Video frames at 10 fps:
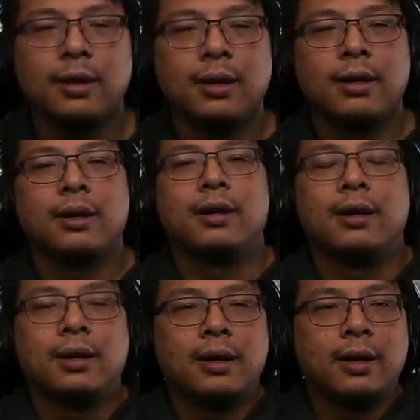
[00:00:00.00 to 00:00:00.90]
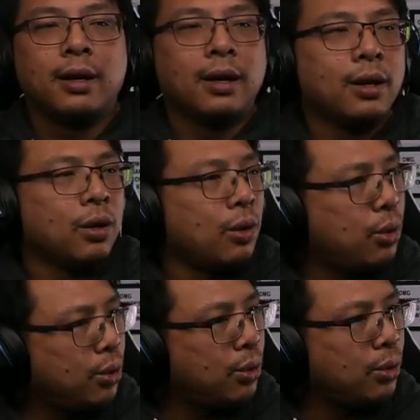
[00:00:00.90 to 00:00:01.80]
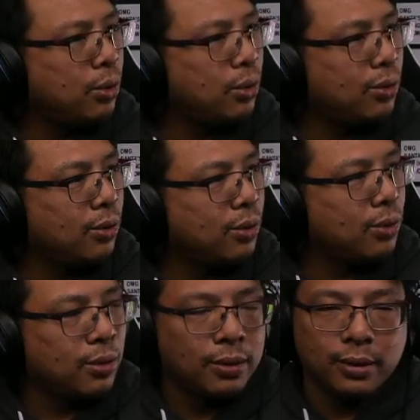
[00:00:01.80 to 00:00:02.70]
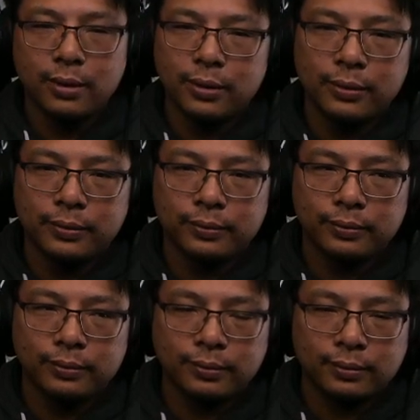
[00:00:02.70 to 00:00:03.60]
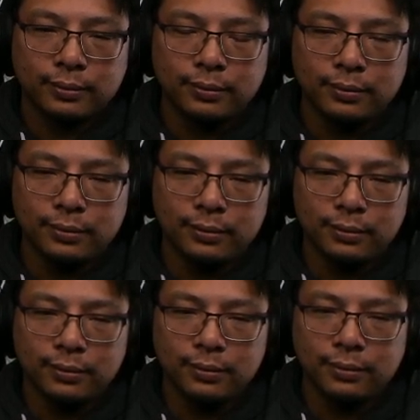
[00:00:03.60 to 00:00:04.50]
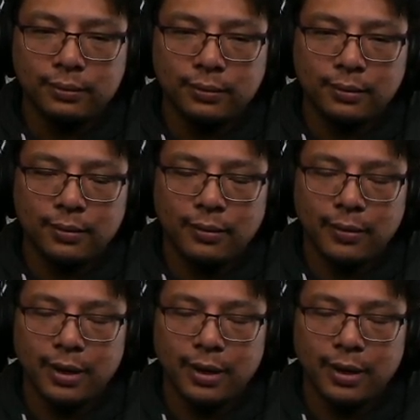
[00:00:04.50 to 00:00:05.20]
(no one is talking)